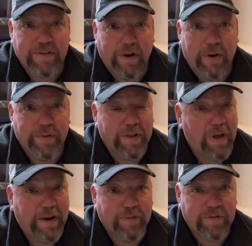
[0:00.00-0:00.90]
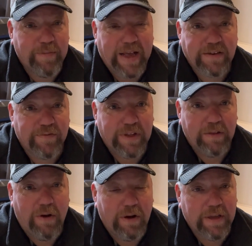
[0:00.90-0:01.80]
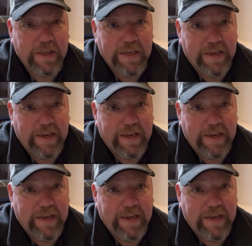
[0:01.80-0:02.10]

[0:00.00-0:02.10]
So the line was massively long,